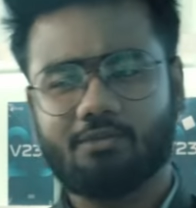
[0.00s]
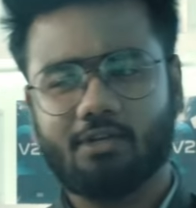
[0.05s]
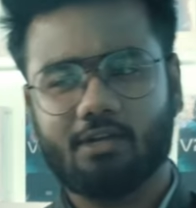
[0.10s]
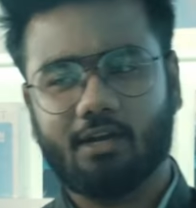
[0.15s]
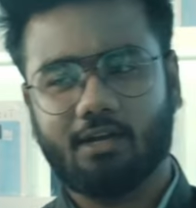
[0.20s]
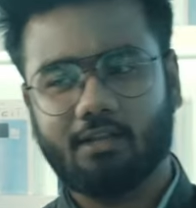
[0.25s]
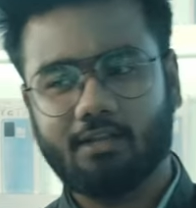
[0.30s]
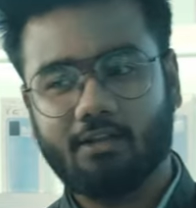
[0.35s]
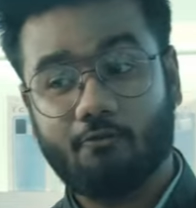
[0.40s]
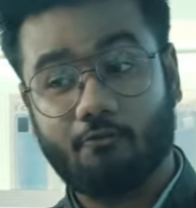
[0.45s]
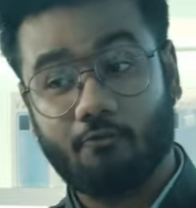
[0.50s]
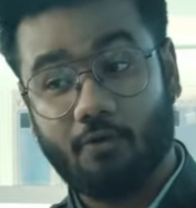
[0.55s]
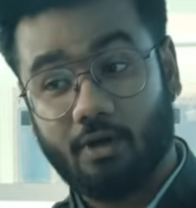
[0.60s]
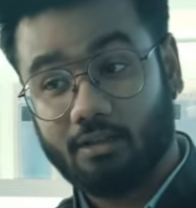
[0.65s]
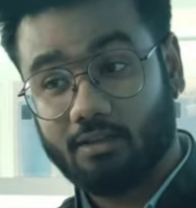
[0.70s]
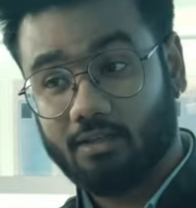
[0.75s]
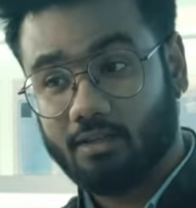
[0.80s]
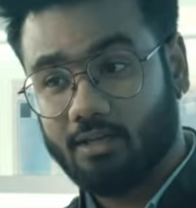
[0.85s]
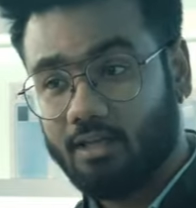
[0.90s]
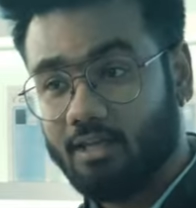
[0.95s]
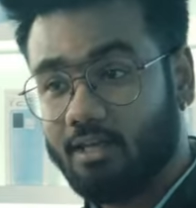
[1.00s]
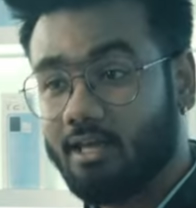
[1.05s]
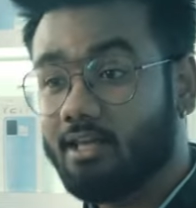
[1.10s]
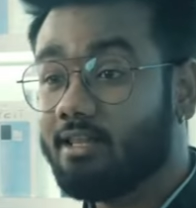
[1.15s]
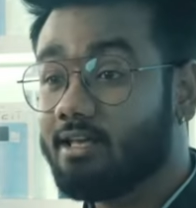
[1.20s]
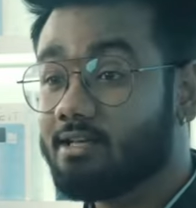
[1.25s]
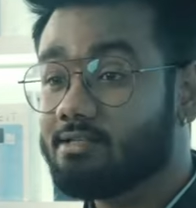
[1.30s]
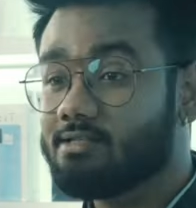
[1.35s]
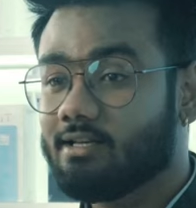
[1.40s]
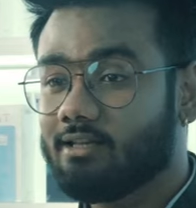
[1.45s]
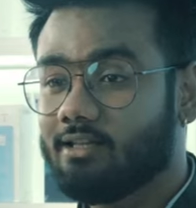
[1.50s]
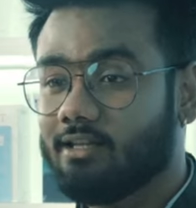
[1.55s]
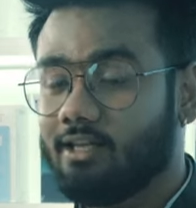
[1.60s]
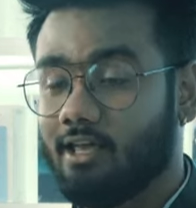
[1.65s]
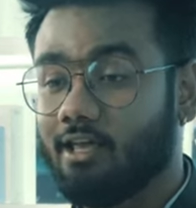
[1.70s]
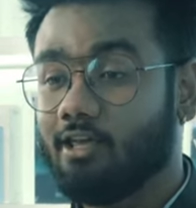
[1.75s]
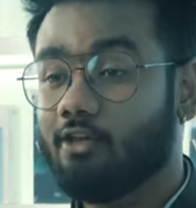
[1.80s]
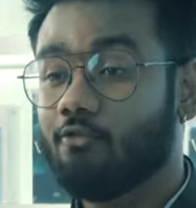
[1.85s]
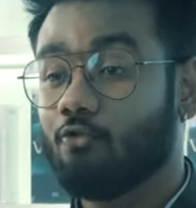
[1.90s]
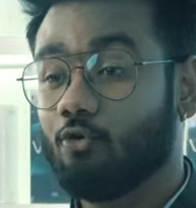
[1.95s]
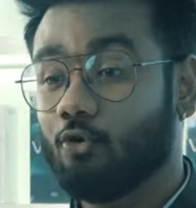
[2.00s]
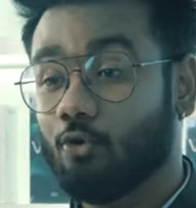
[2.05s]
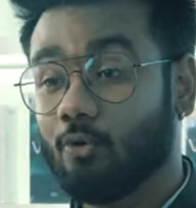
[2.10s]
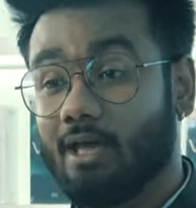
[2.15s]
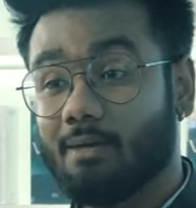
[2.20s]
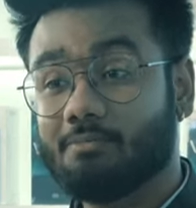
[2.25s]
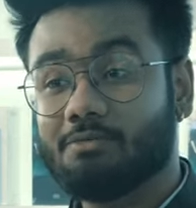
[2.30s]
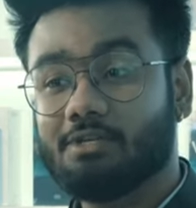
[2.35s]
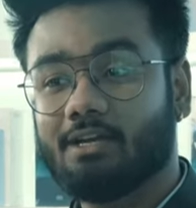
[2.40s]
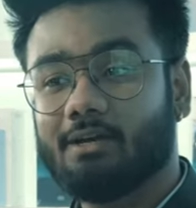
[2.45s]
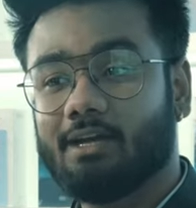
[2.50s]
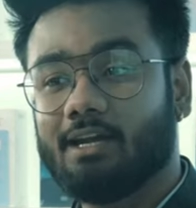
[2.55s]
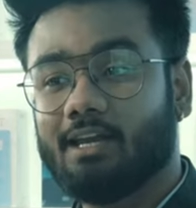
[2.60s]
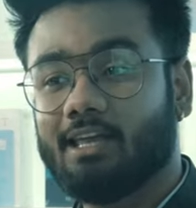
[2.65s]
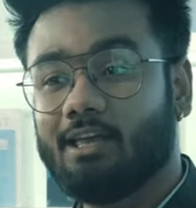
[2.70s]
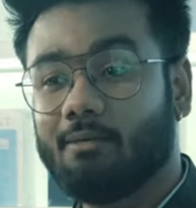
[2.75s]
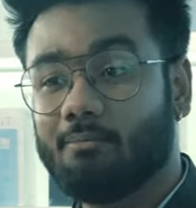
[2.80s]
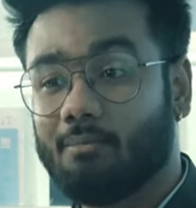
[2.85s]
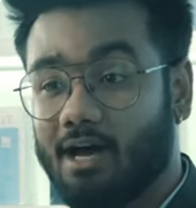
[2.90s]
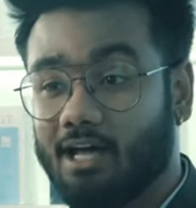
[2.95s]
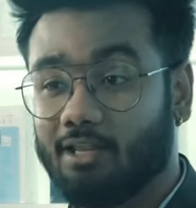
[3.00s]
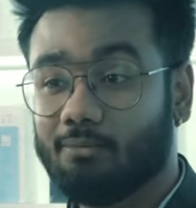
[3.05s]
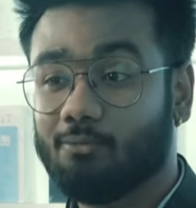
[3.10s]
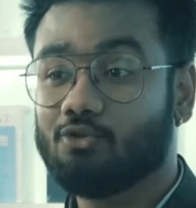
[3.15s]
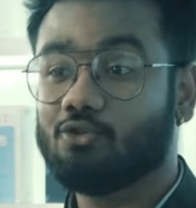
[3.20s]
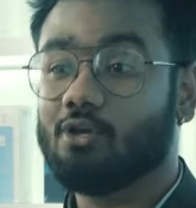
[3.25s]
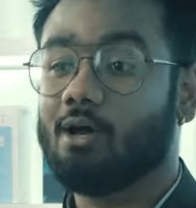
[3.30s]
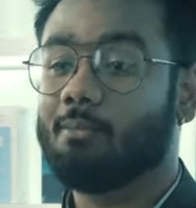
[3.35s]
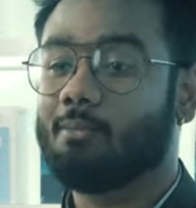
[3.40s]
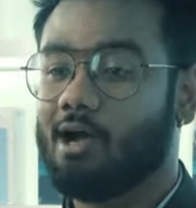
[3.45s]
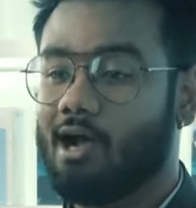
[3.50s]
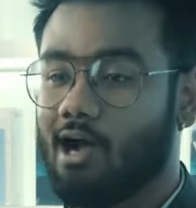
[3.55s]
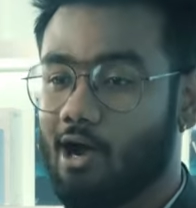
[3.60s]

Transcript: In the main camera, when you activate night mode, it